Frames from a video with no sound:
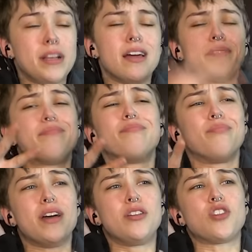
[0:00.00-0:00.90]
mean, it
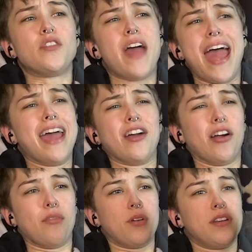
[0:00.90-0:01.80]
it's on the
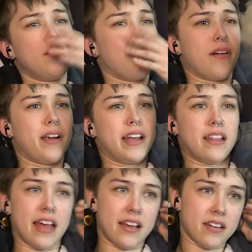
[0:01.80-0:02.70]
air. Wouldn't you already
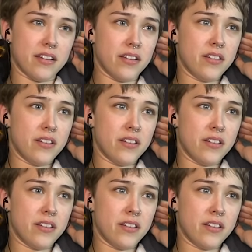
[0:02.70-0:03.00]
like